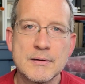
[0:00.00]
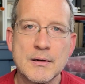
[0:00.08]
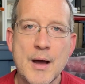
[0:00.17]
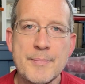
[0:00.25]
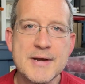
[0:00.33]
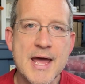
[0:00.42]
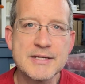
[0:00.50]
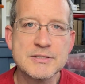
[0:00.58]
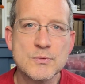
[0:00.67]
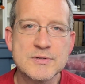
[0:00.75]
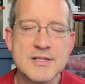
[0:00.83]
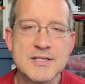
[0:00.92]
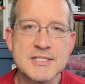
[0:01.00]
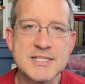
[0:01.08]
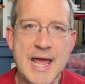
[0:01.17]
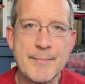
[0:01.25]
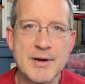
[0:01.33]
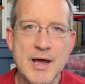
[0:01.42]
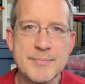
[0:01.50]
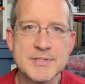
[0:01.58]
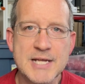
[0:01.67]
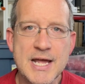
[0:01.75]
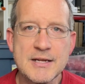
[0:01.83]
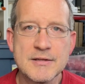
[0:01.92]
Up next was the Stampin' Up
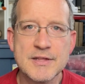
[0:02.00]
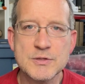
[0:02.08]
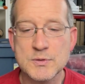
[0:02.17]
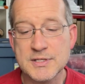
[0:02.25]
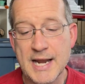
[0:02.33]
set. This was